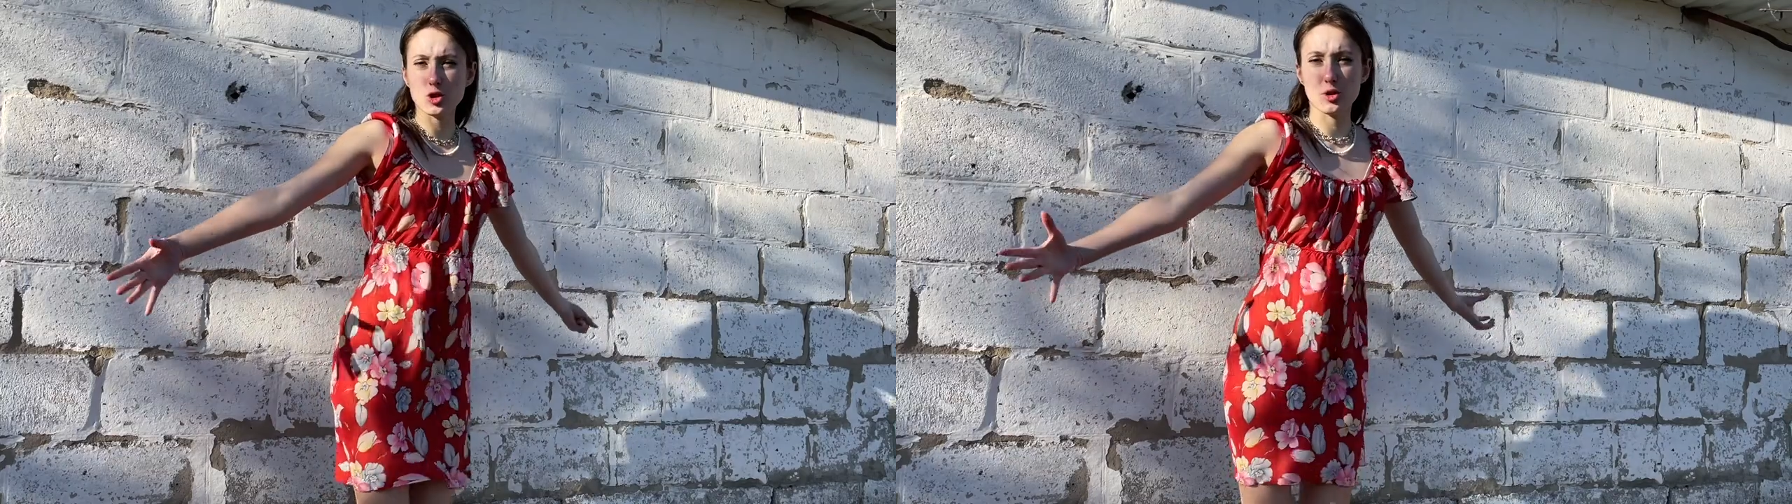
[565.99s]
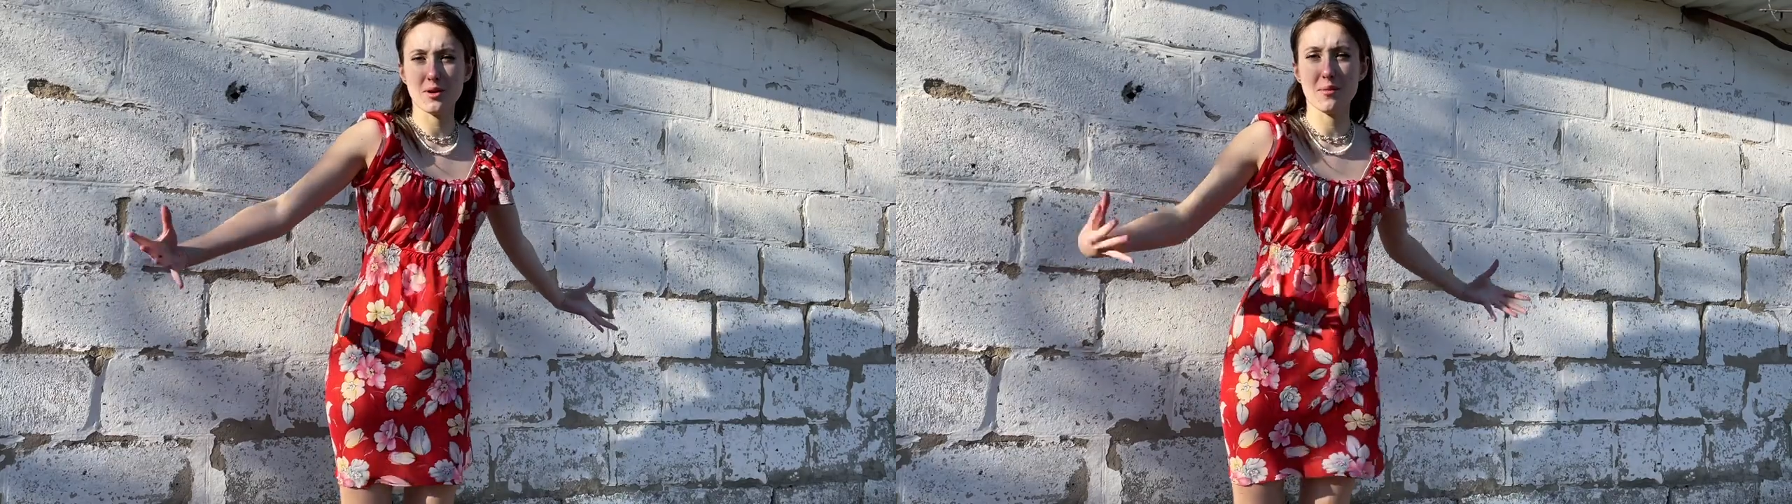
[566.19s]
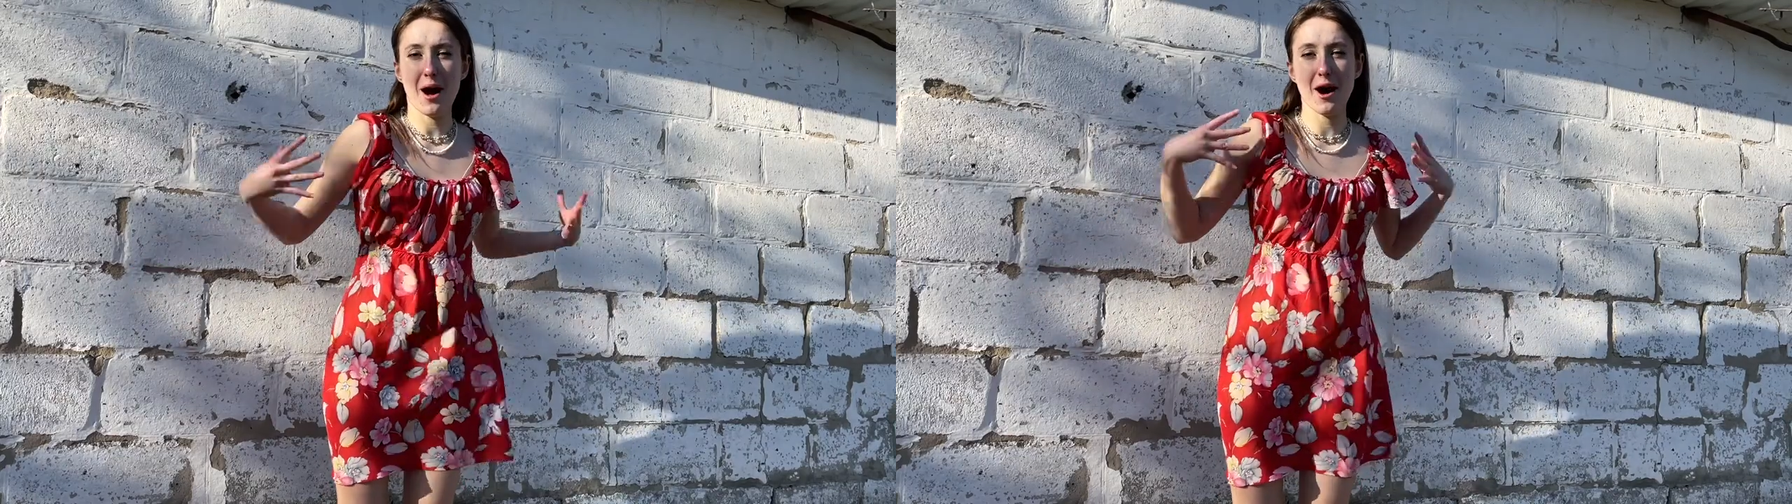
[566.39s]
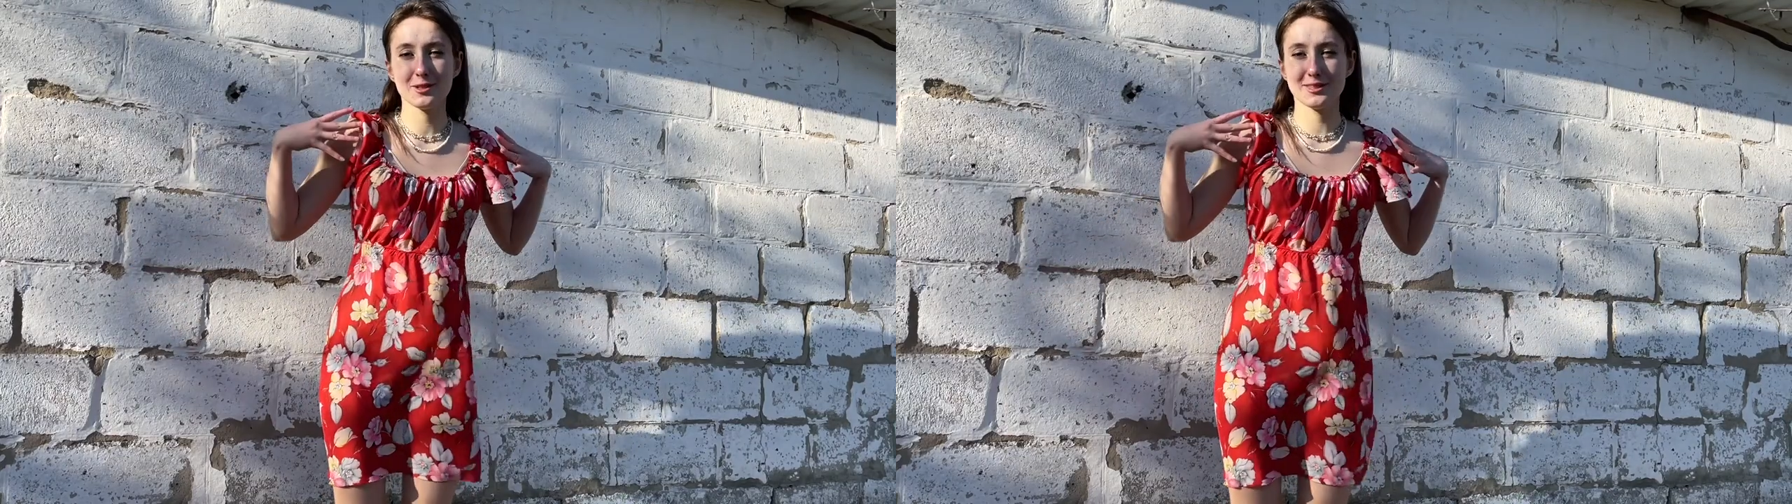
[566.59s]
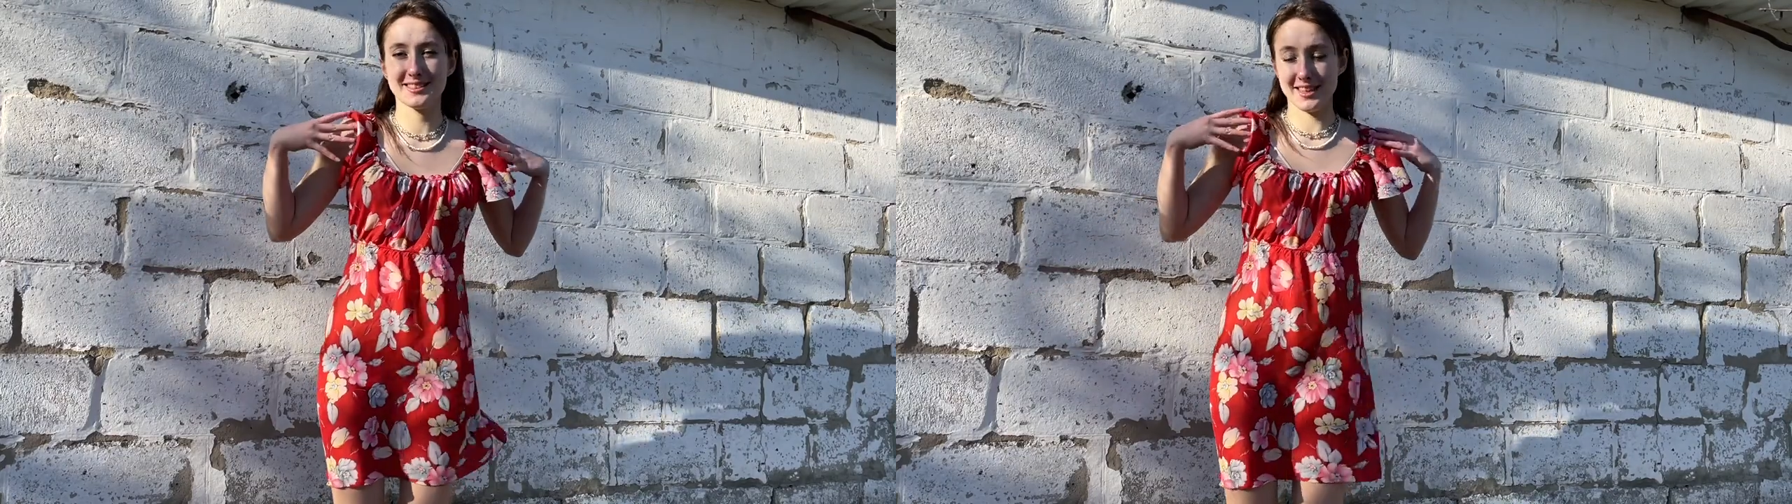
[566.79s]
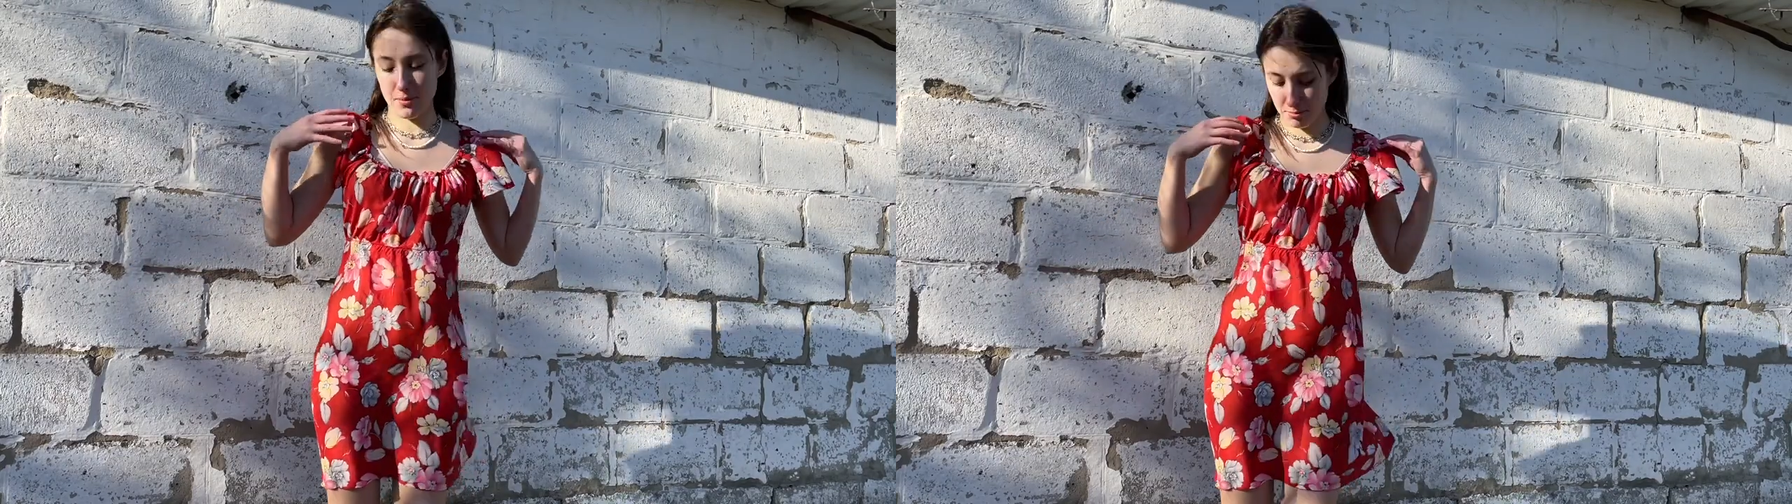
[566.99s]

sure about the